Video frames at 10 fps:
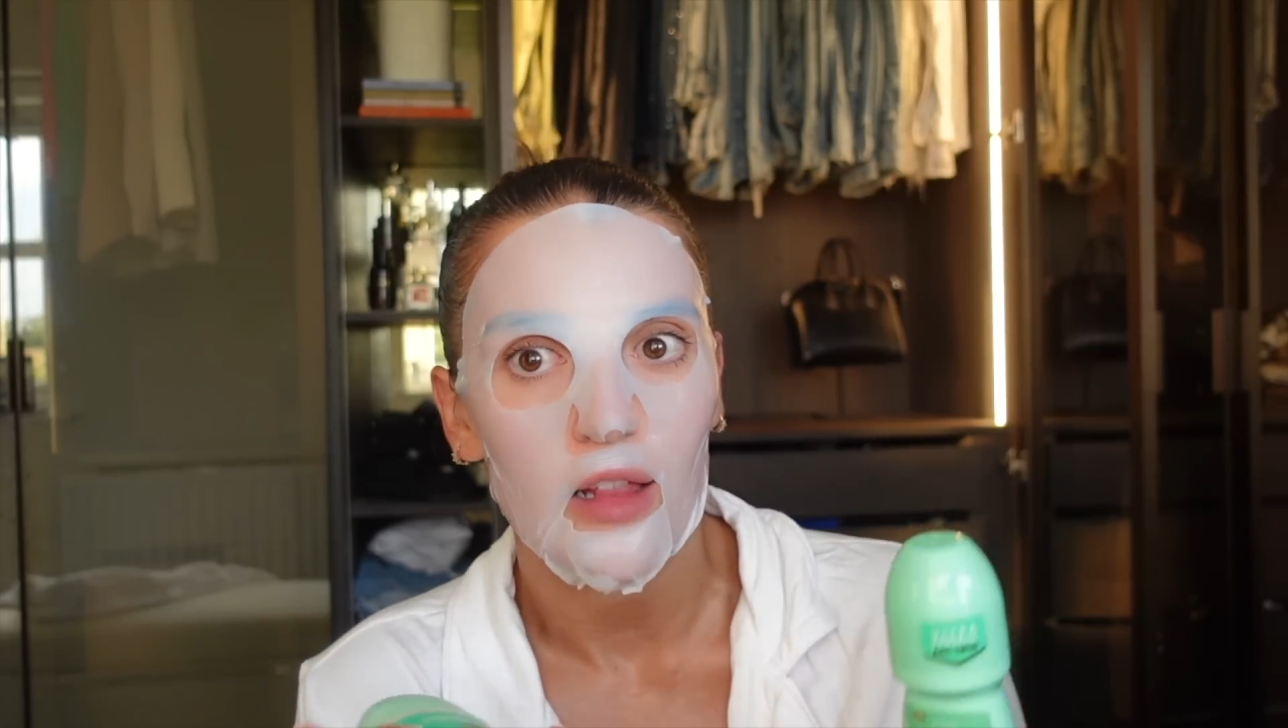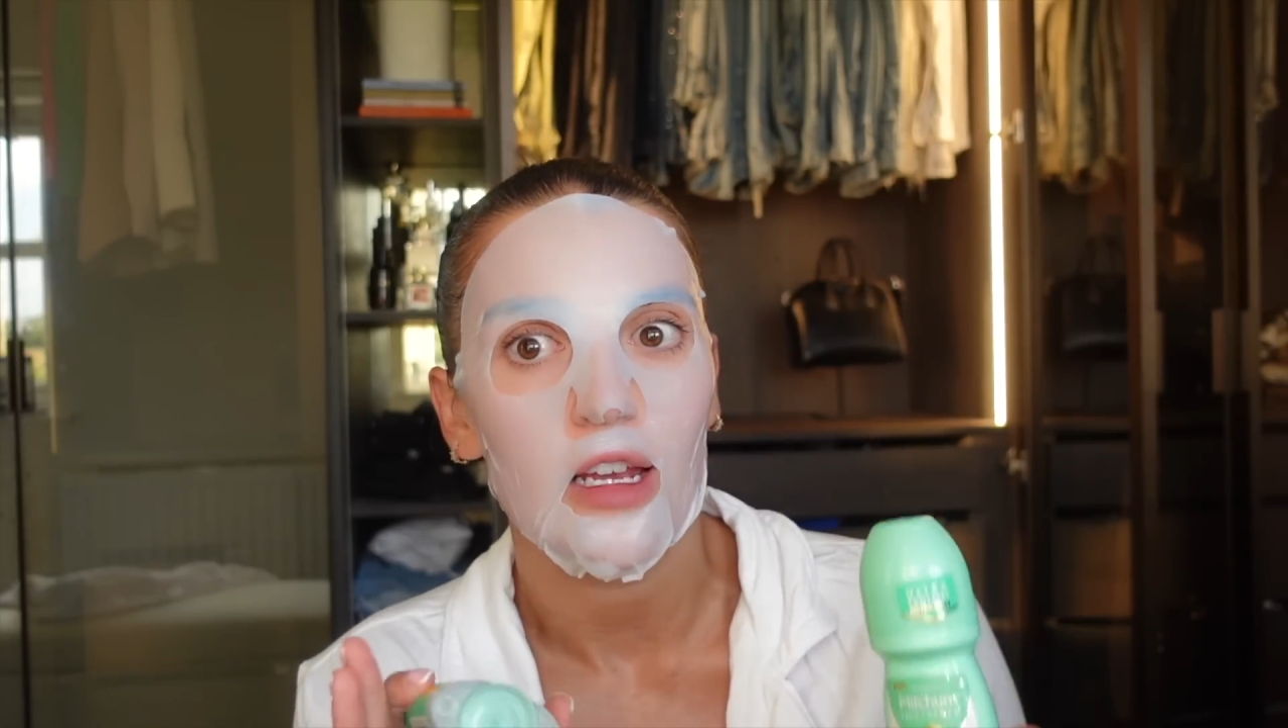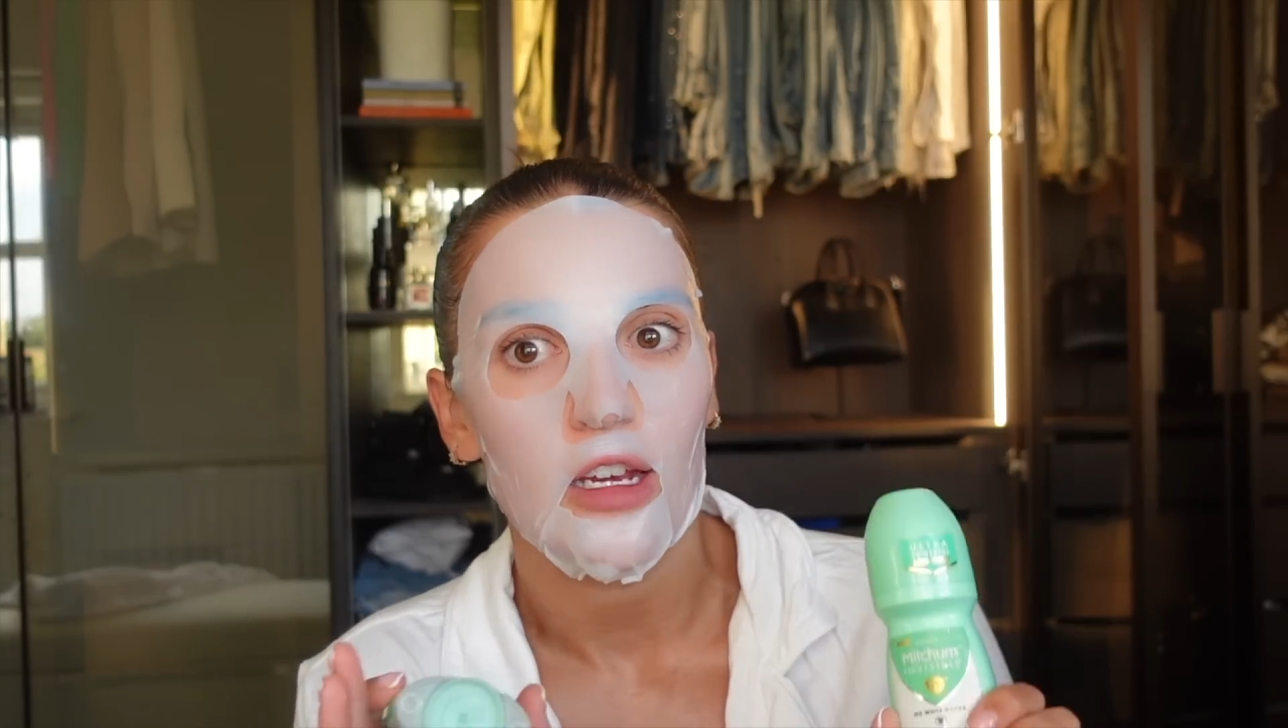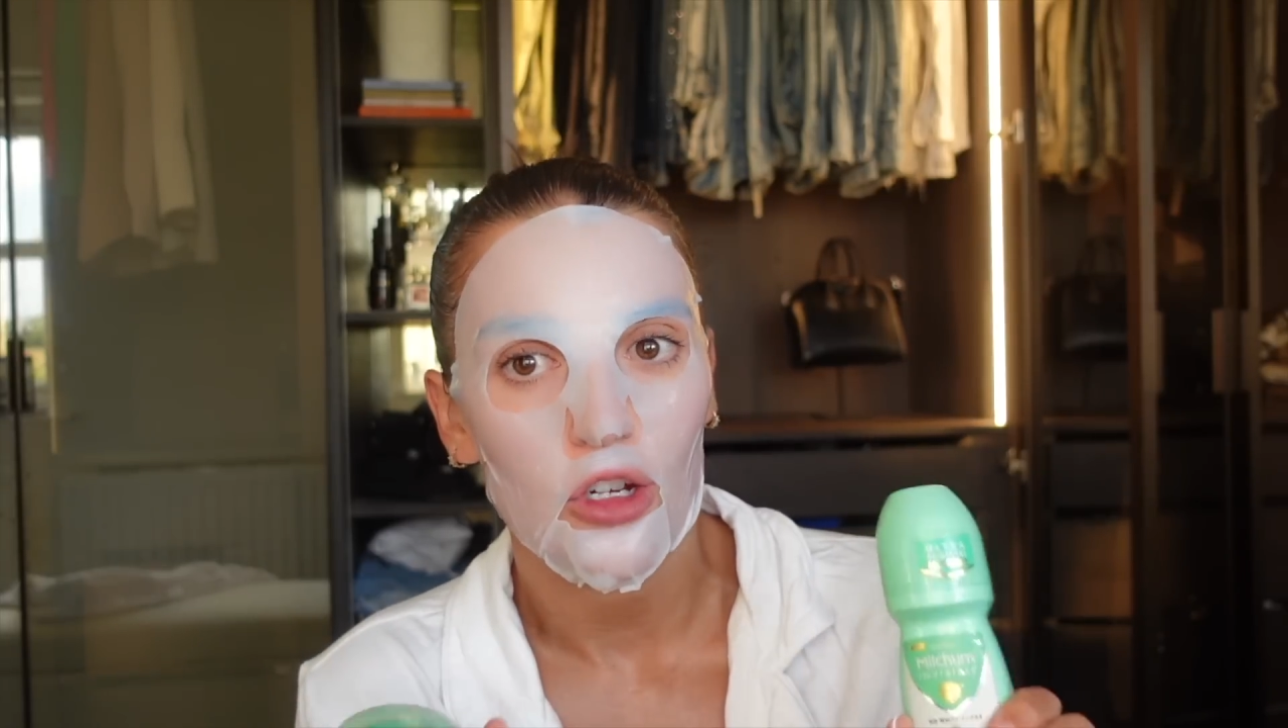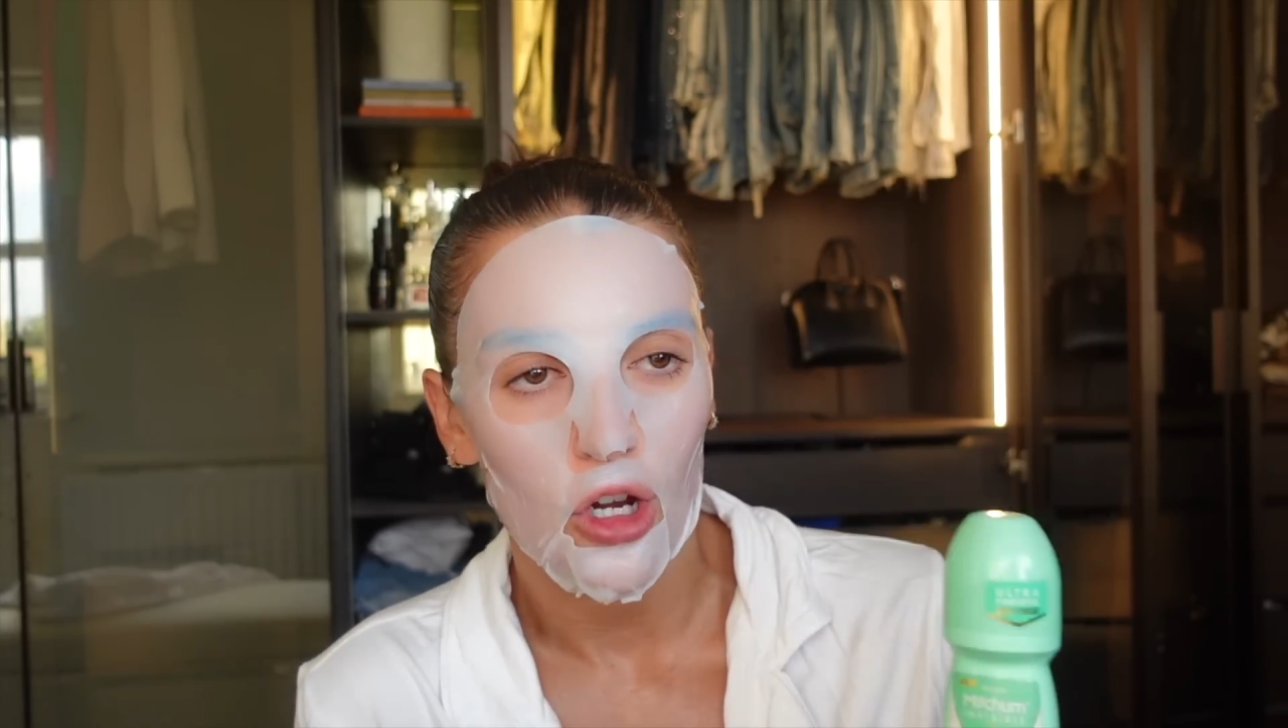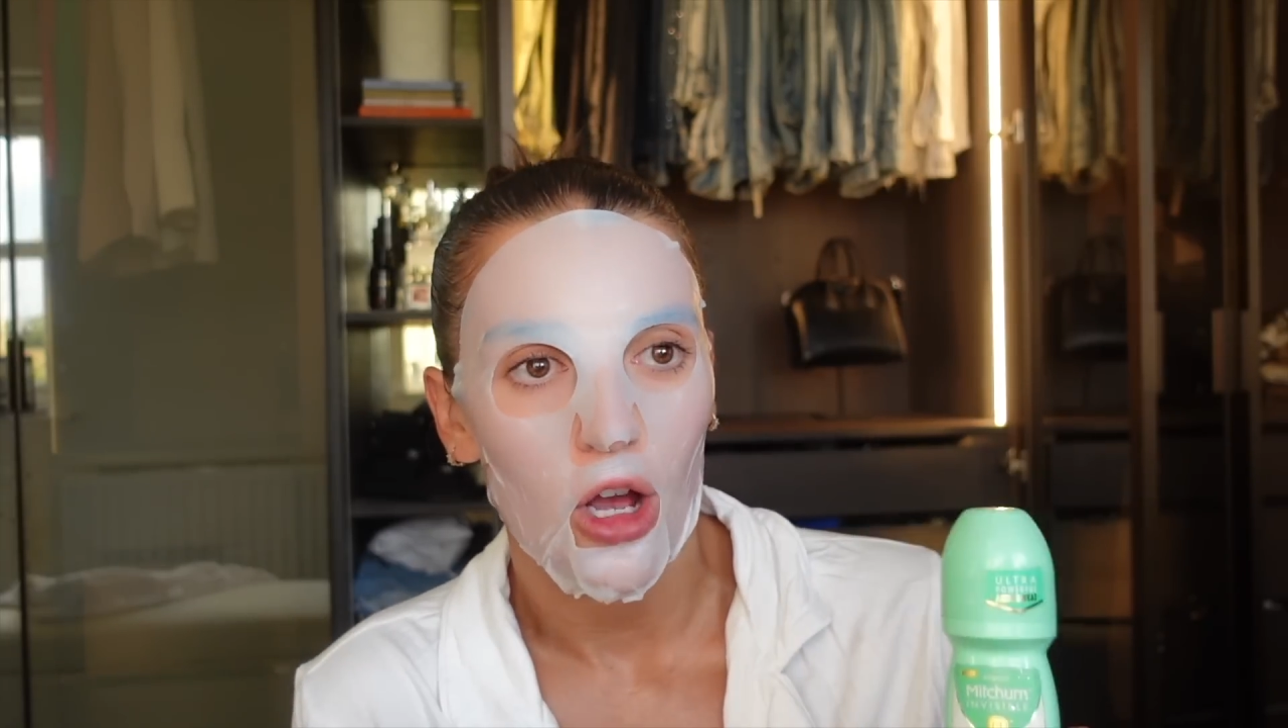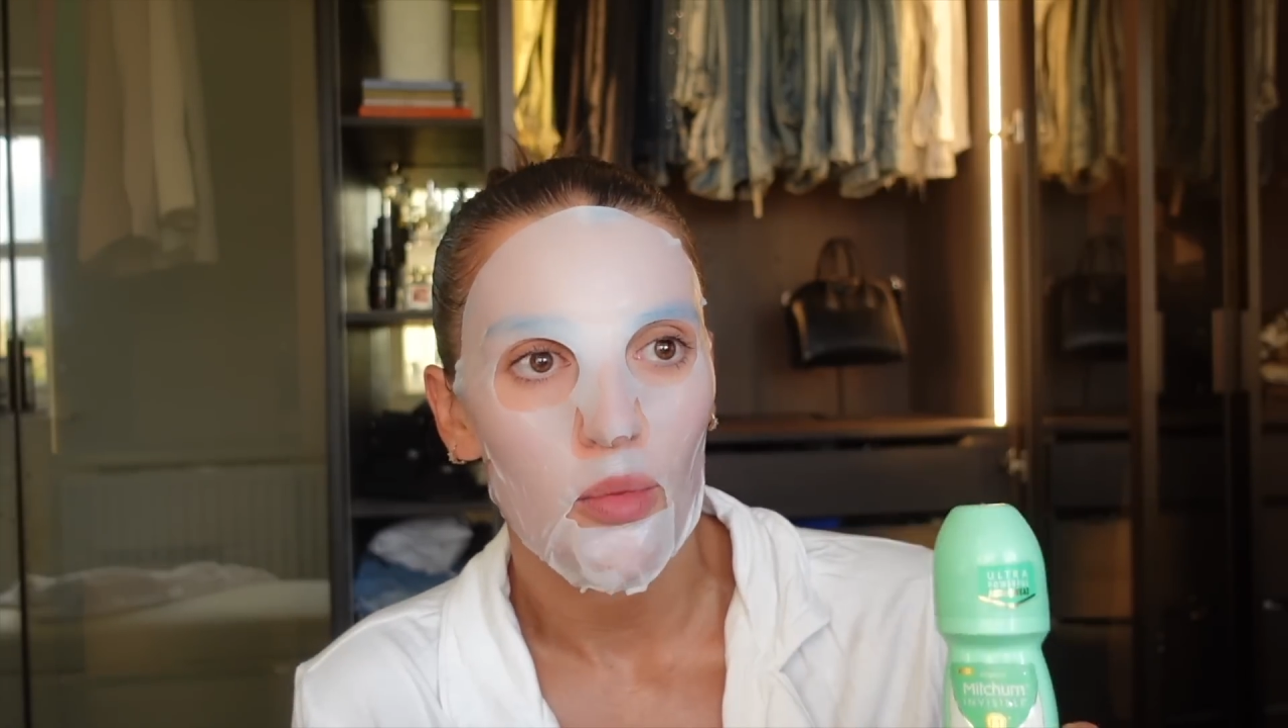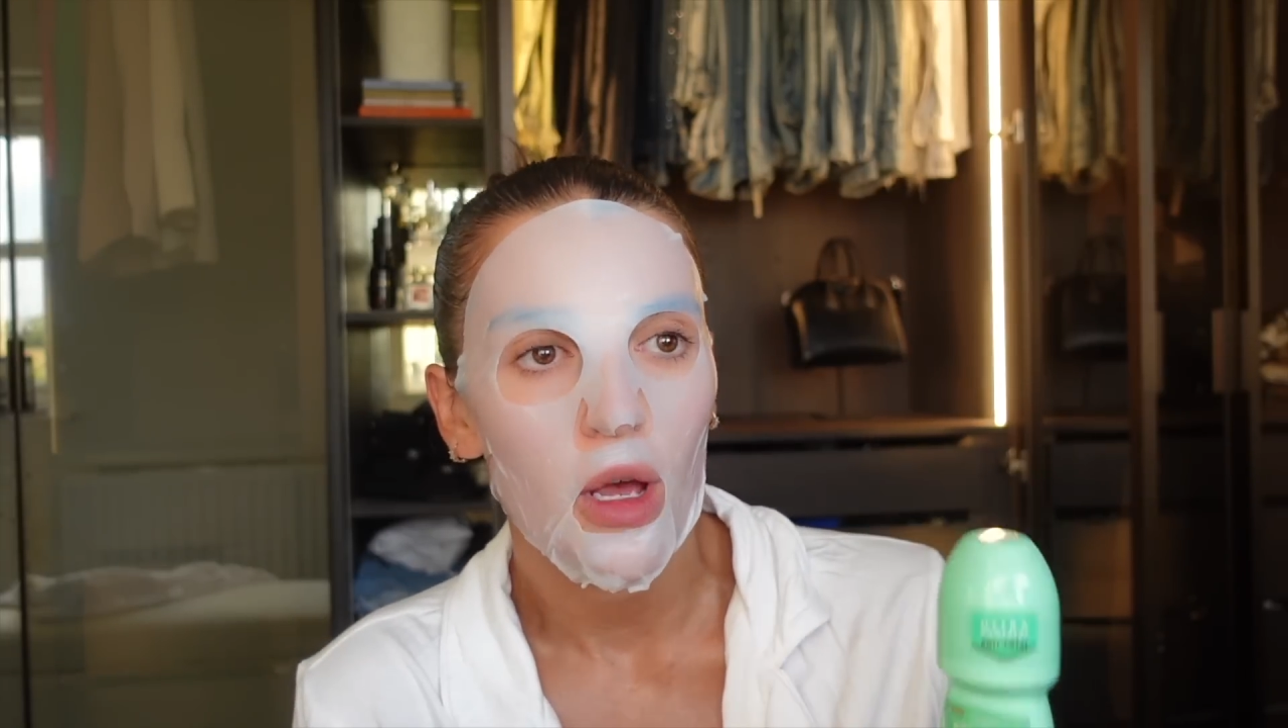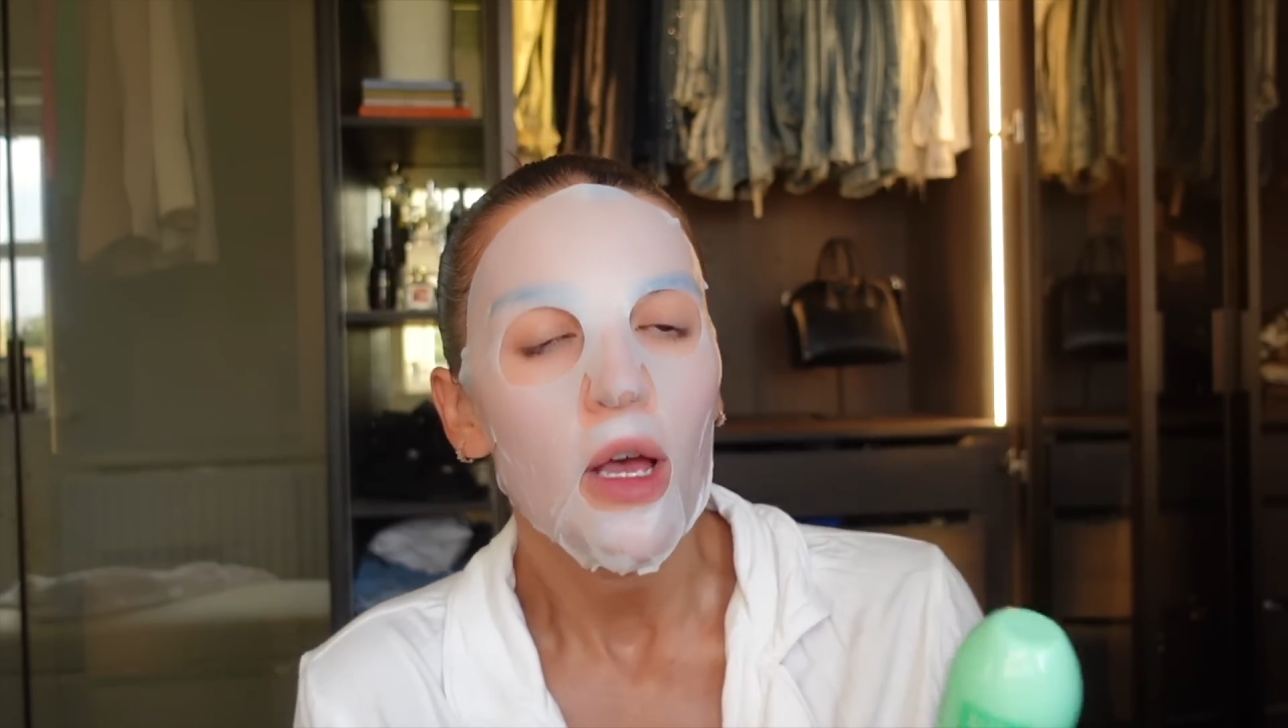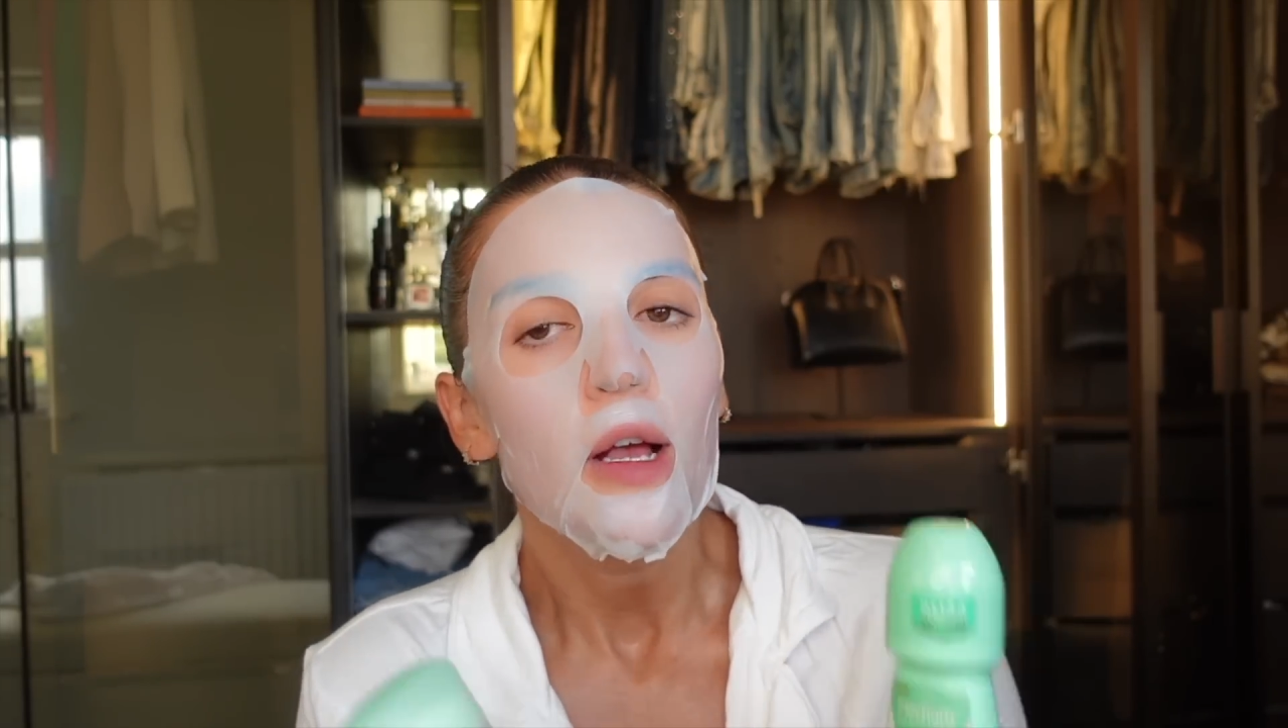in your shop,